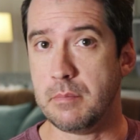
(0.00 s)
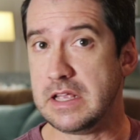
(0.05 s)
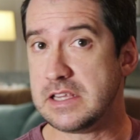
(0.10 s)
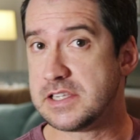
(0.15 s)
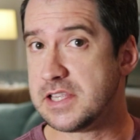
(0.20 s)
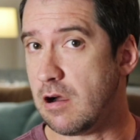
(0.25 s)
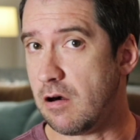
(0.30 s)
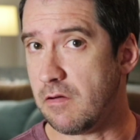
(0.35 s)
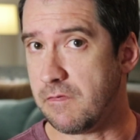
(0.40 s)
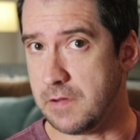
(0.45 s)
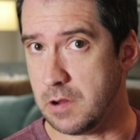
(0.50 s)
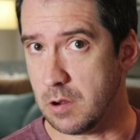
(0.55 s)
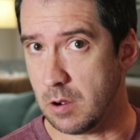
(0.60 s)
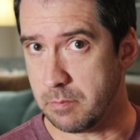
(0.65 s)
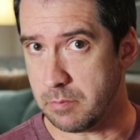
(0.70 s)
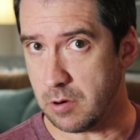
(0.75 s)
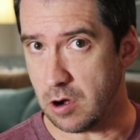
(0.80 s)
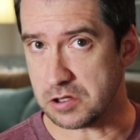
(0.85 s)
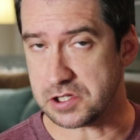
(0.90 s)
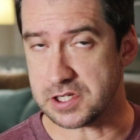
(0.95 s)
means there are fewer
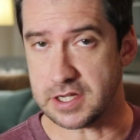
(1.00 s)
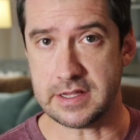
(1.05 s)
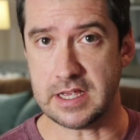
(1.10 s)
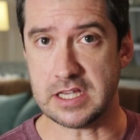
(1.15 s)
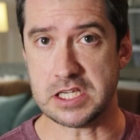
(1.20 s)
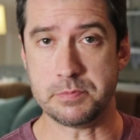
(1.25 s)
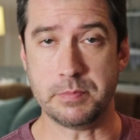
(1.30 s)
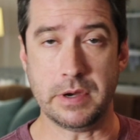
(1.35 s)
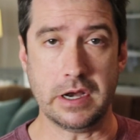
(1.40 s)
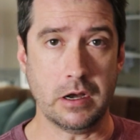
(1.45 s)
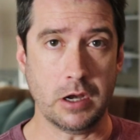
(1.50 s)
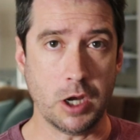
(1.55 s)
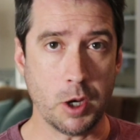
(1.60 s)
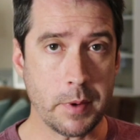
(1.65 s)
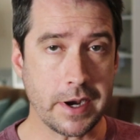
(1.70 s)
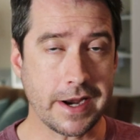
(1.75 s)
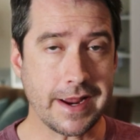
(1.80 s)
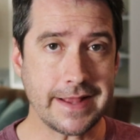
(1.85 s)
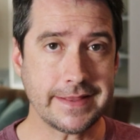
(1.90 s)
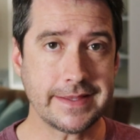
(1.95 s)
parts that need to be
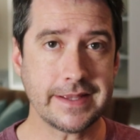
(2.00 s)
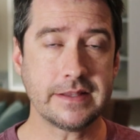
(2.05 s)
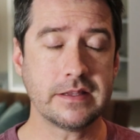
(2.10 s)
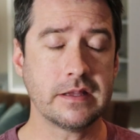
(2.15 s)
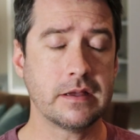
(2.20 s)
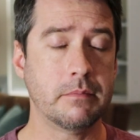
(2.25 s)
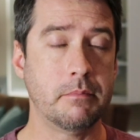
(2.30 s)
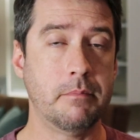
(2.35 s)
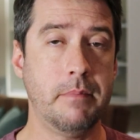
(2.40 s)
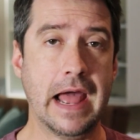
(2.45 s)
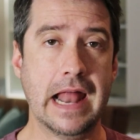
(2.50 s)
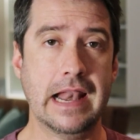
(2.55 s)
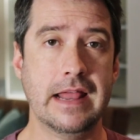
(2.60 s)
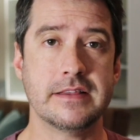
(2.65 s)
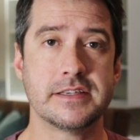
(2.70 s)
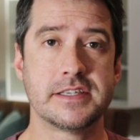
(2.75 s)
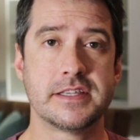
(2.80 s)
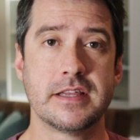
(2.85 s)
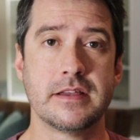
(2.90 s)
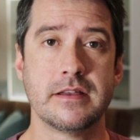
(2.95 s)
lubricated,
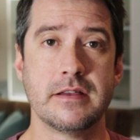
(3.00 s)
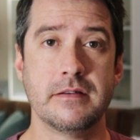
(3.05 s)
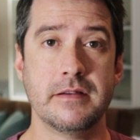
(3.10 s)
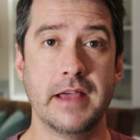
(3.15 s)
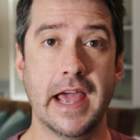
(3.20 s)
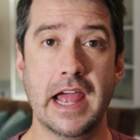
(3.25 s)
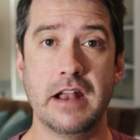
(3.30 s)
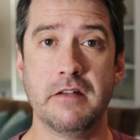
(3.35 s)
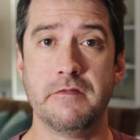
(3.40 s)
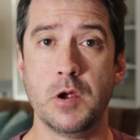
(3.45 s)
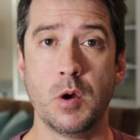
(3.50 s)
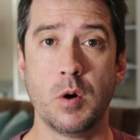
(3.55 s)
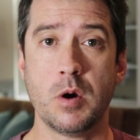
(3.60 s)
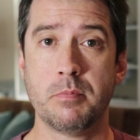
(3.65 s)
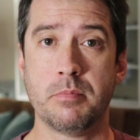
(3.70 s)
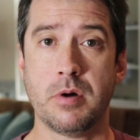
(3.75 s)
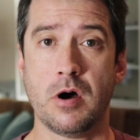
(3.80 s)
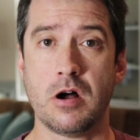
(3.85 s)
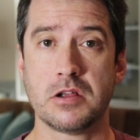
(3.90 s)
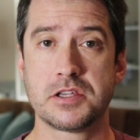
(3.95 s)
balanced, and
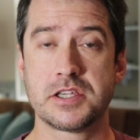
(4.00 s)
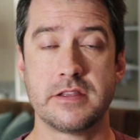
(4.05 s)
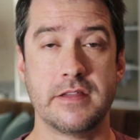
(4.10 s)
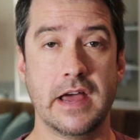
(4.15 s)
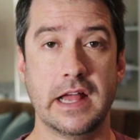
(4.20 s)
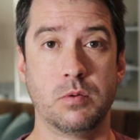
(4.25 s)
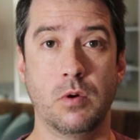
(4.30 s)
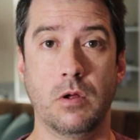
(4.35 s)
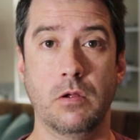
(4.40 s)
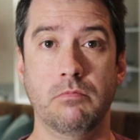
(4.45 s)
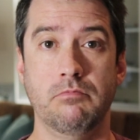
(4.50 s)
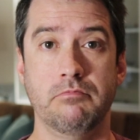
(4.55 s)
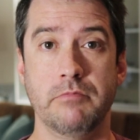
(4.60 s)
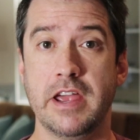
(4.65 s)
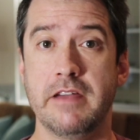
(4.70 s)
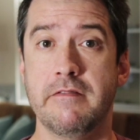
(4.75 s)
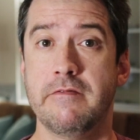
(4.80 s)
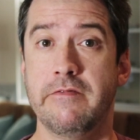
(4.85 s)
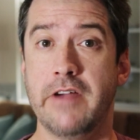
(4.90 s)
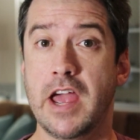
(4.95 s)
fewer parts that will
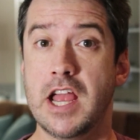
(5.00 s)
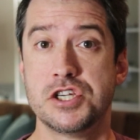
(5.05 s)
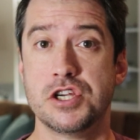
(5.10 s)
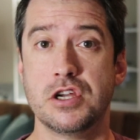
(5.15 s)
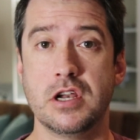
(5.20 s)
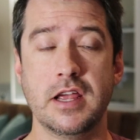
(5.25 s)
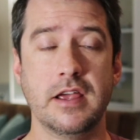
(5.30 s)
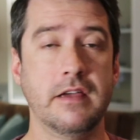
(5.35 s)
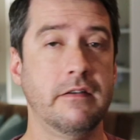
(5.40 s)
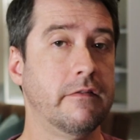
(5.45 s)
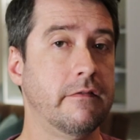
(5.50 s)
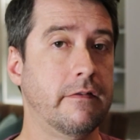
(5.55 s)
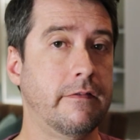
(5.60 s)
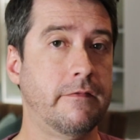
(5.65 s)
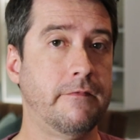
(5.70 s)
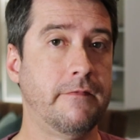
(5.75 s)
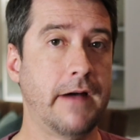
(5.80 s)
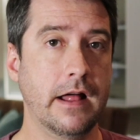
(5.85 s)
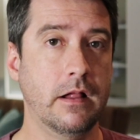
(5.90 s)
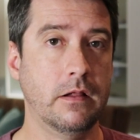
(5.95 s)
eventually
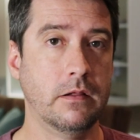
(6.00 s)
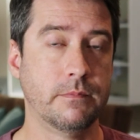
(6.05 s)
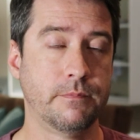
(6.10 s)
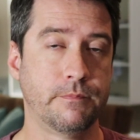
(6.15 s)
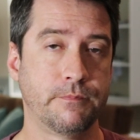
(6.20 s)
fail.